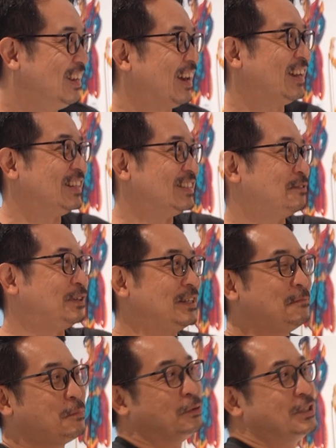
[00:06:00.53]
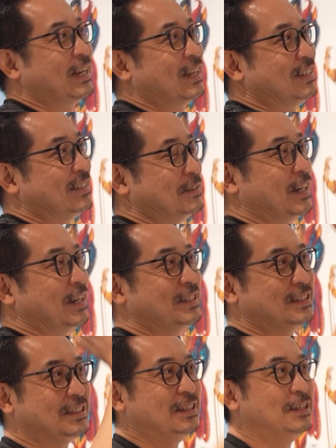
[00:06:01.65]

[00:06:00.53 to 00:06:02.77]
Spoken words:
And his ring project a giant